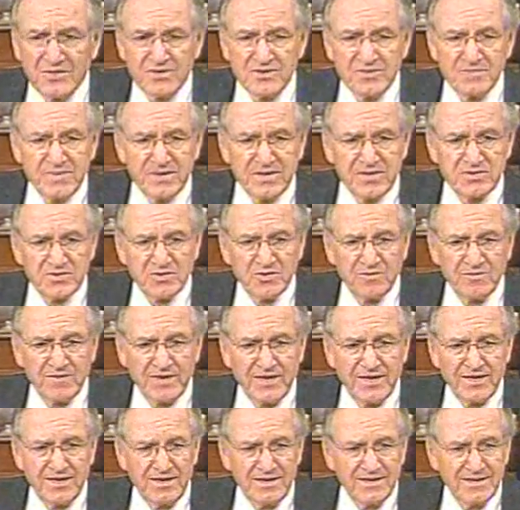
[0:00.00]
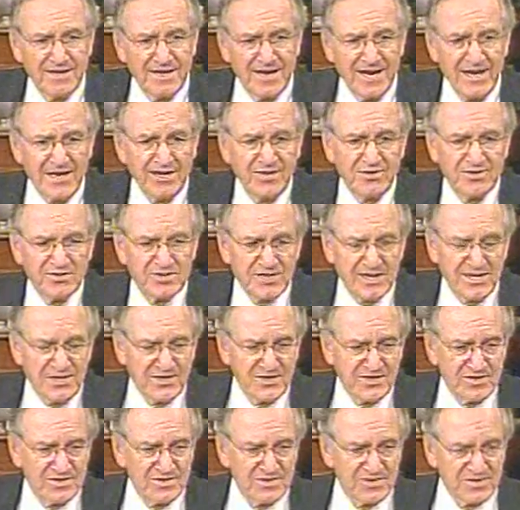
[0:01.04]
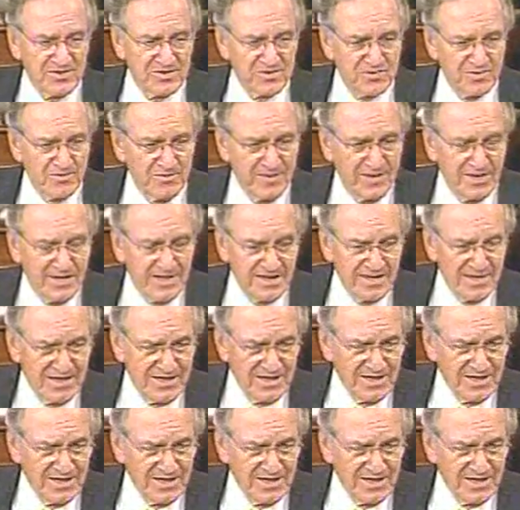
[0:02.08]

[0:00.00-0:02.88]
There's been so many accusations and so much